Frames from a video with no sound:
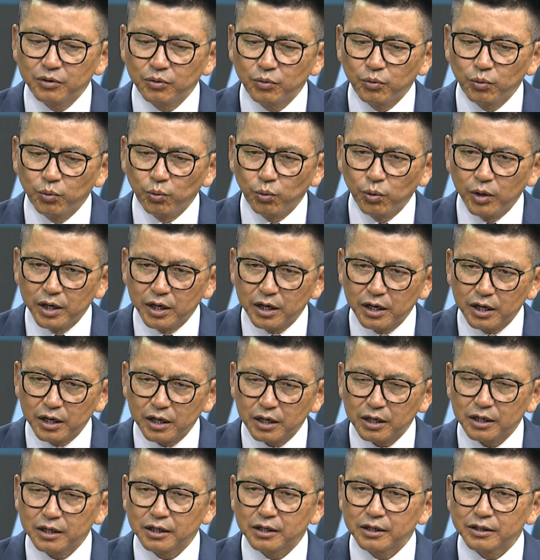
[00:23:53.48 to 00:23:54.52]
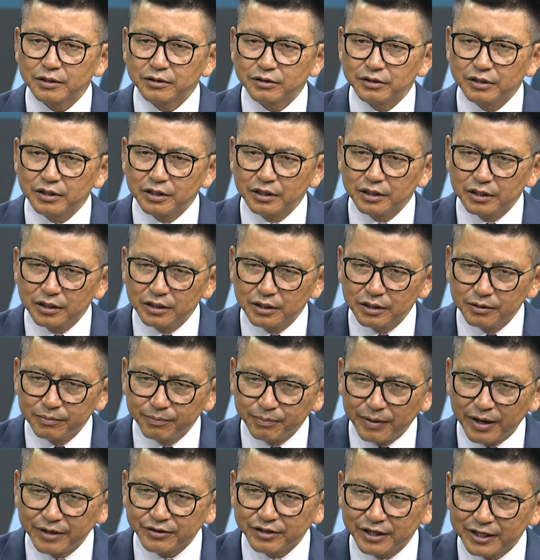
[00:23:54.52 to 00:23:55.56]
where
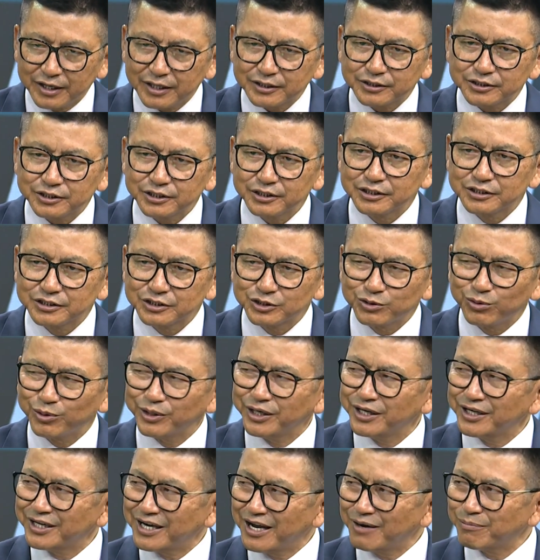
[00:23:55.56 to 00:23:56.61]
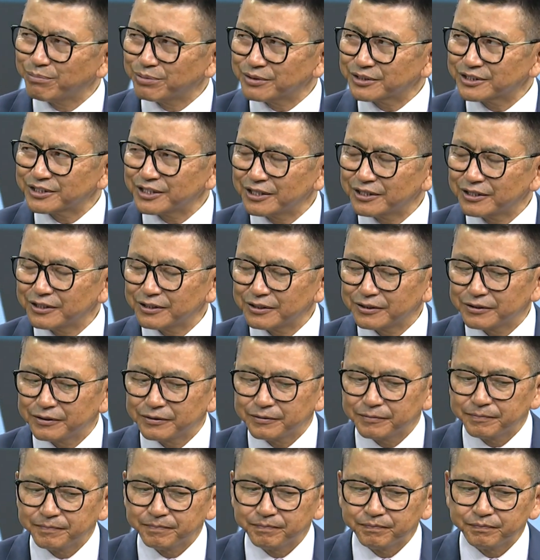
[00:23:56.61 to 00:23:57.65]
by the country it's 29%.
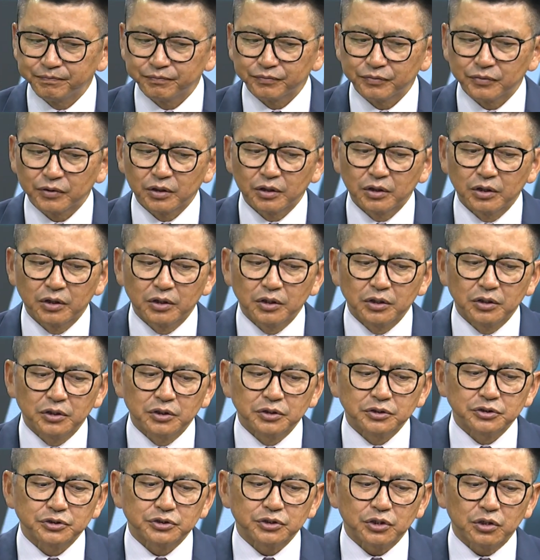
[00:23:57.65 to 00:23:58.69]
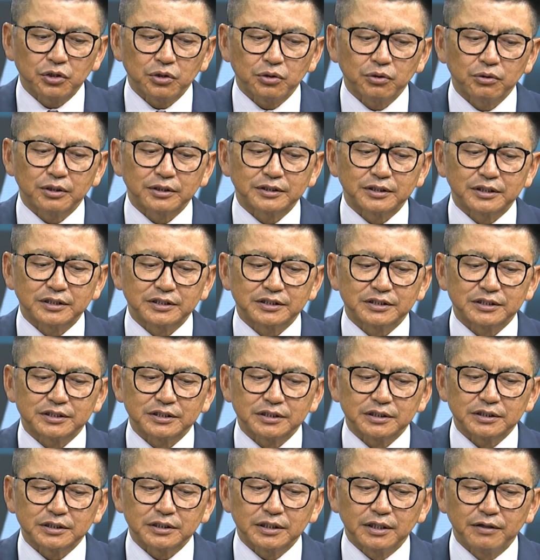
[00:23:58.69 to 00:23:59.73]
So
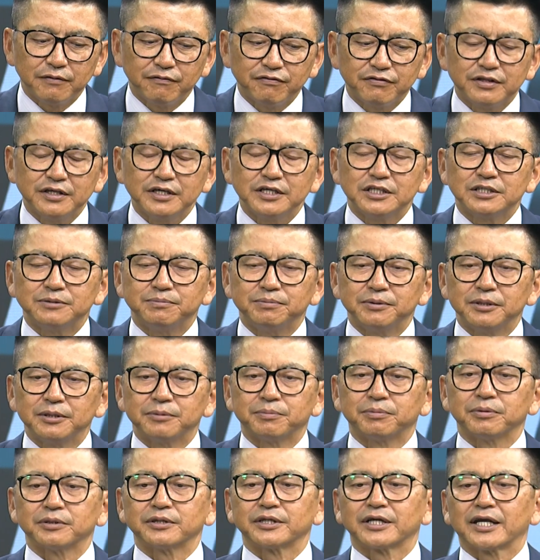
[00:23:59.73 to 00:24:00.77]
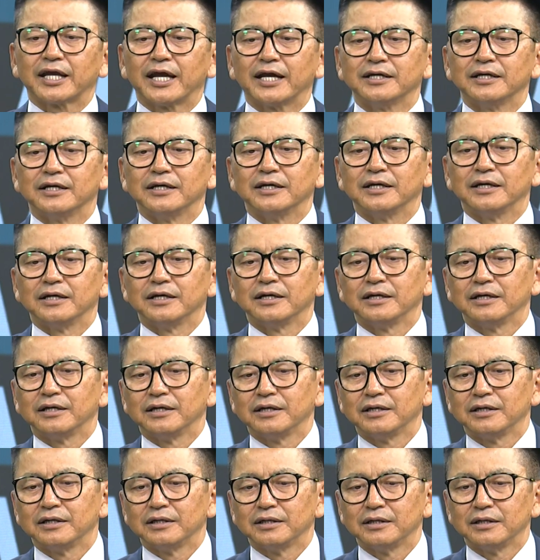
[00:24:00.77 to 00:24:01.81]
if these people can
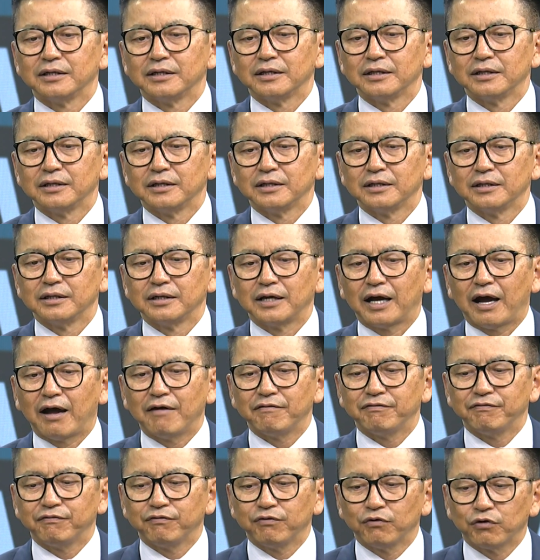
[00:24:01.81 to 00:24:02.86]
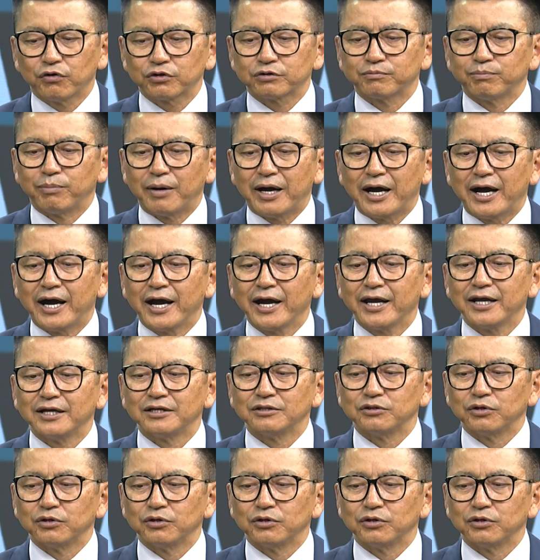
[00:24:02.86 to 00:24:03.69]
afford buying